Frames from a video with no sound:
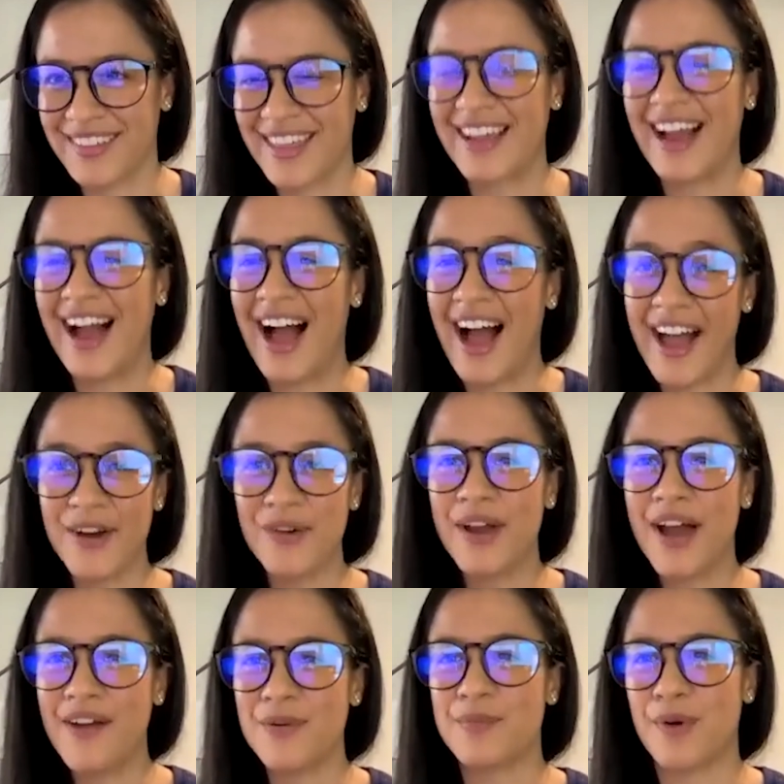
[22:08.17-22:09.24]
Like, I don't
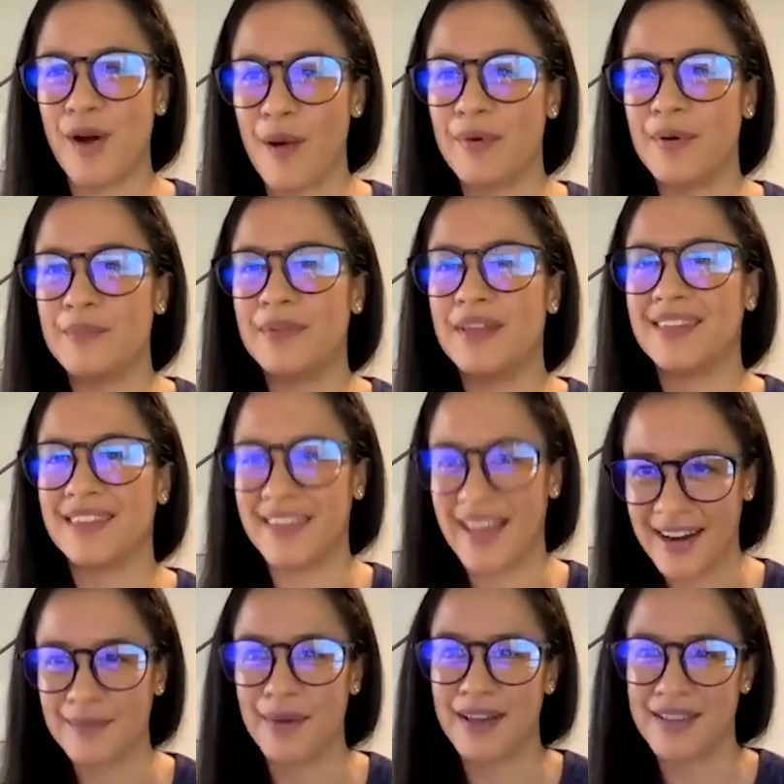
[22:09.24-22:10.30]
have a problem
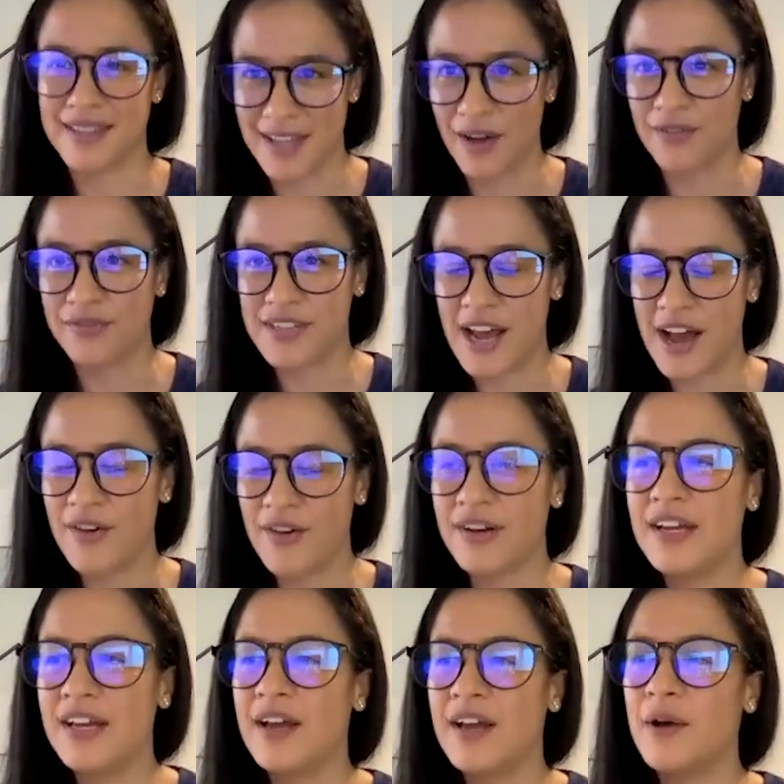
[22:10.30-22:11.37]
letting myself down,
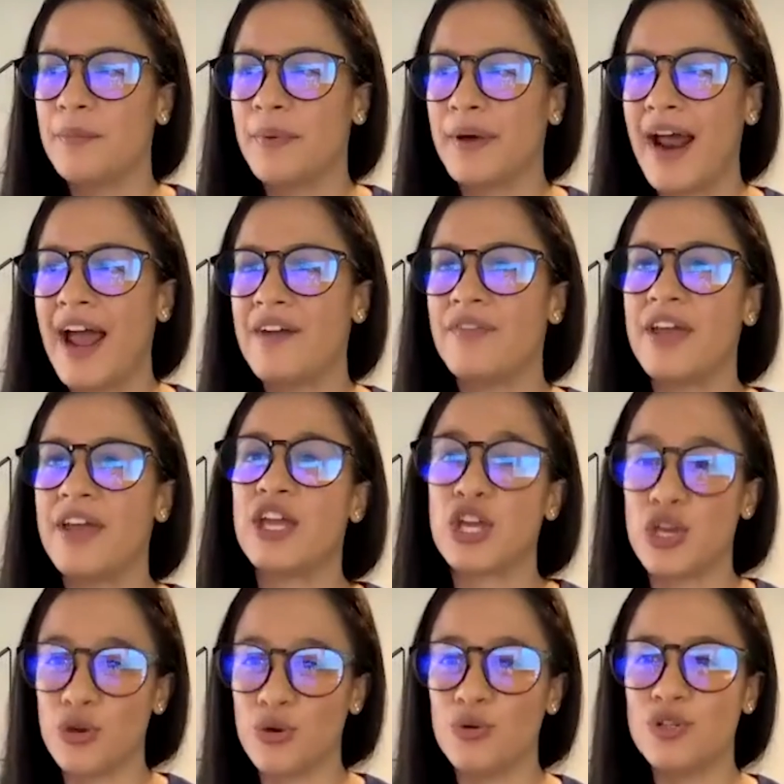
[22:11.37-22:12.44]
but I have a
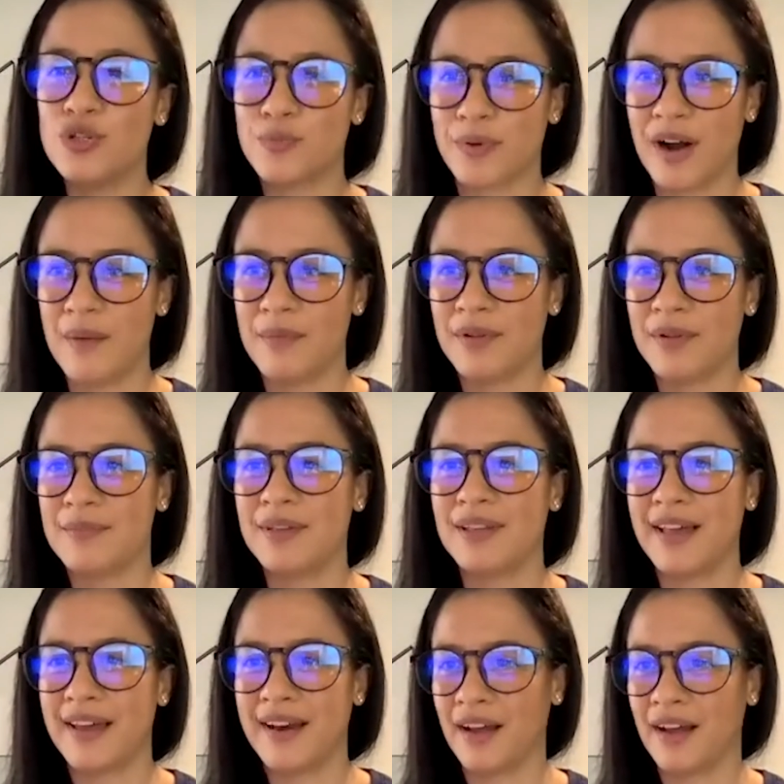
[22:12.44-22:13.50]
huge problem
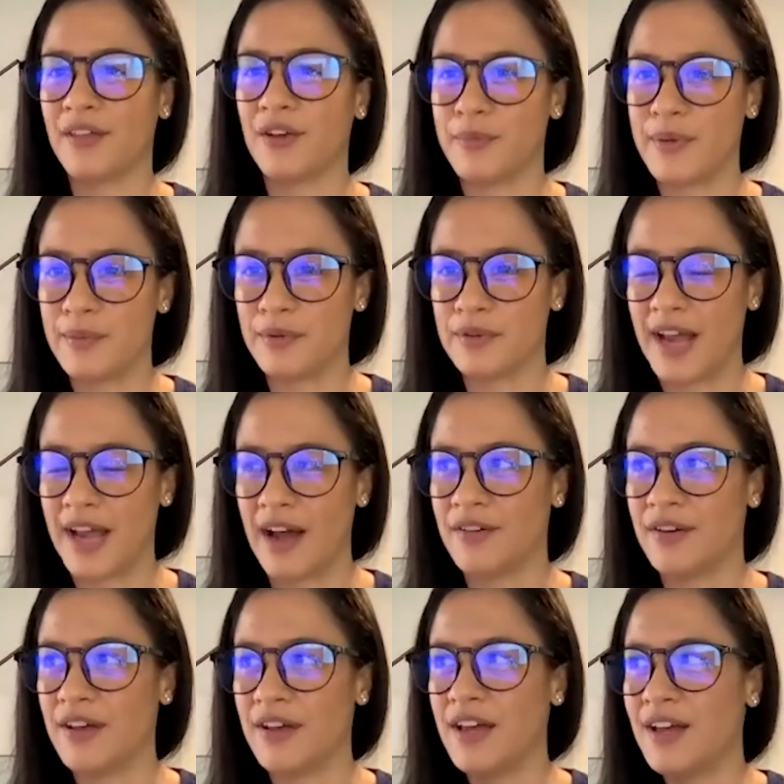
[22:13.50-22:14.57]
letting other people
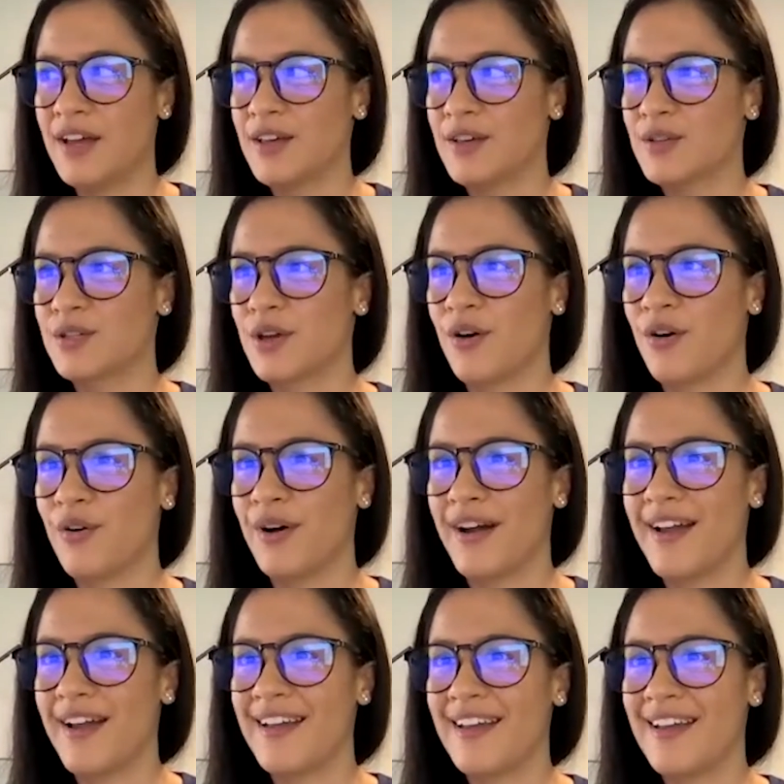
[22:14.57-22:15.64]
down.
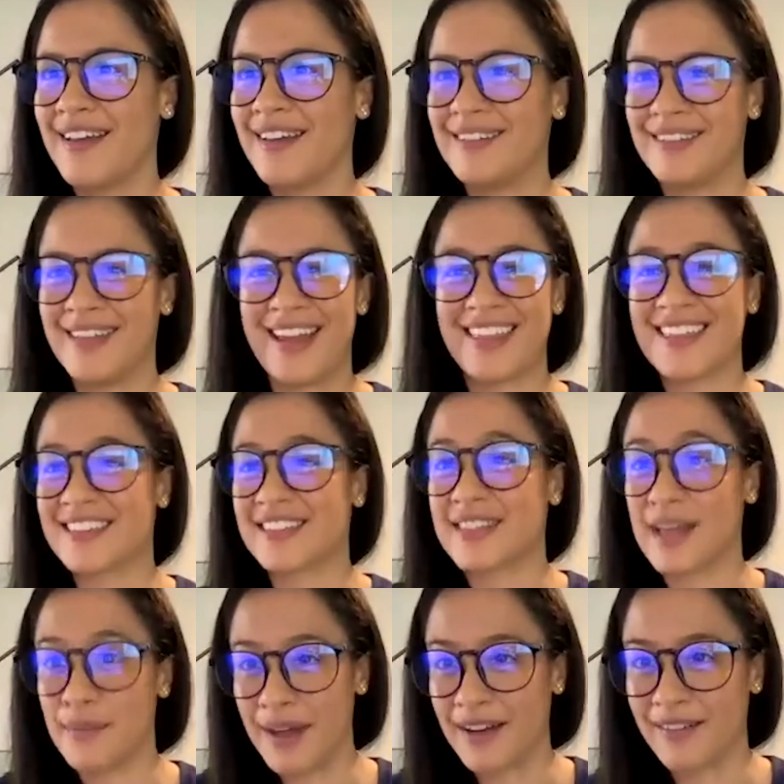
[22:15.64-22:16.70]
So like this
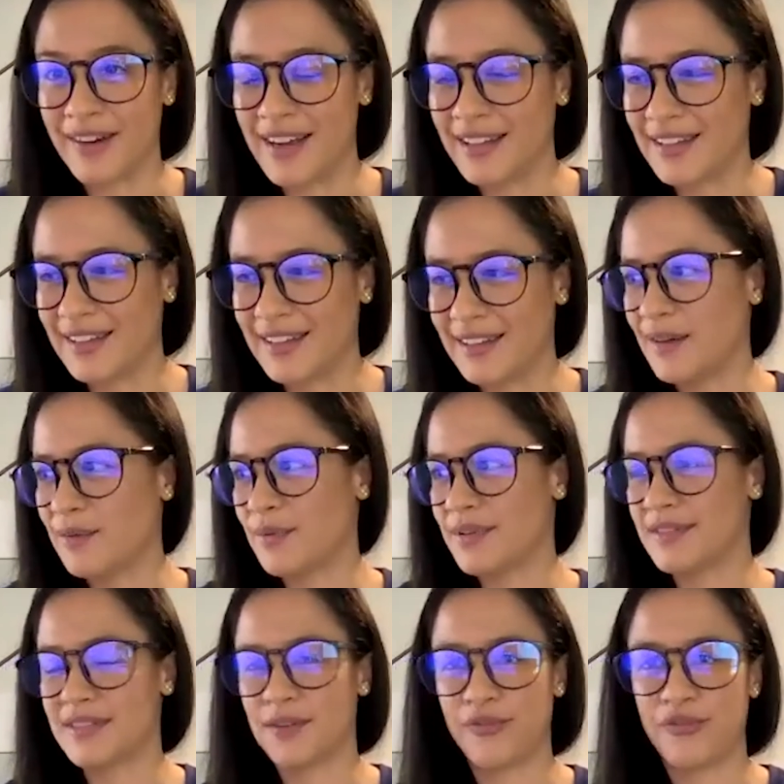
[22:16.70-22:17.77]
summit, right? It
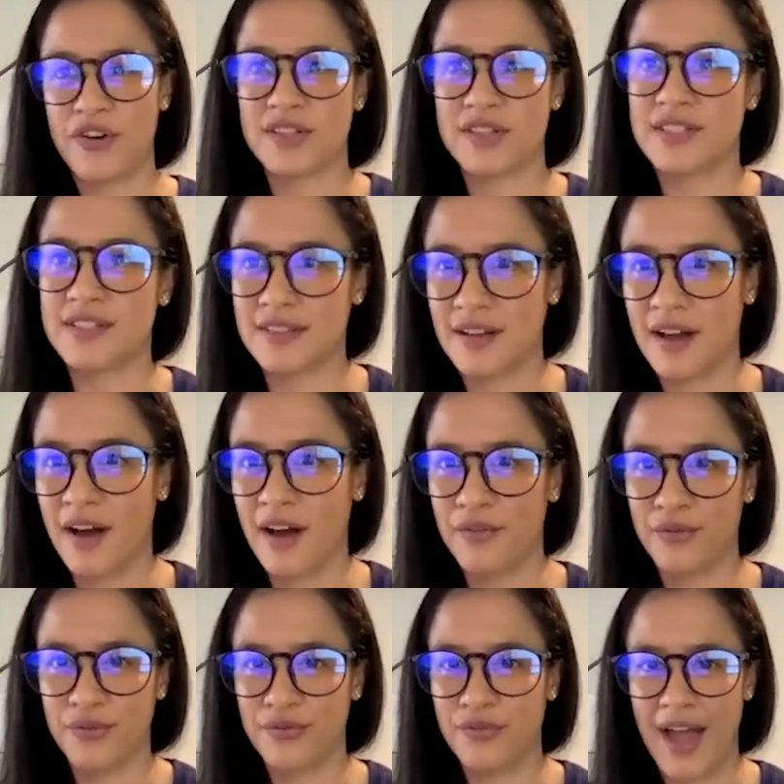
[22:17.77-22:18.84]
was the first
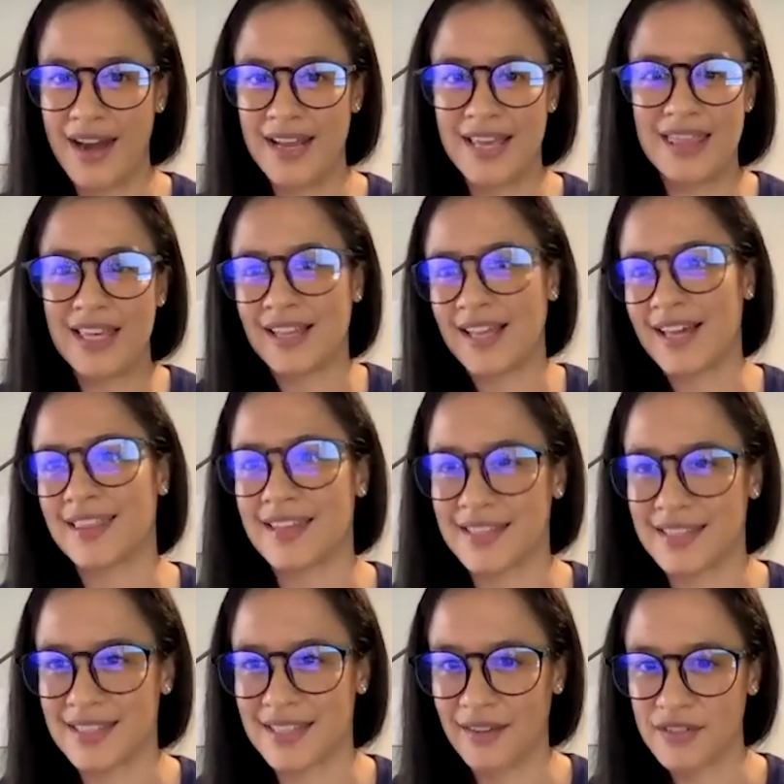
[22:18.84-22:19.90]
of anything like
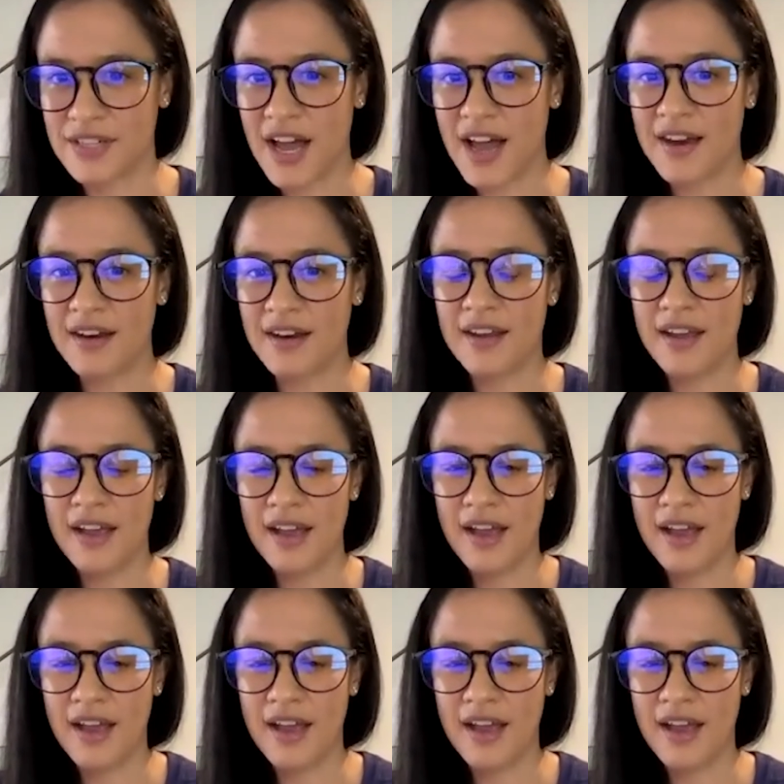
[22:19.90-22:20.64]
this that I've done.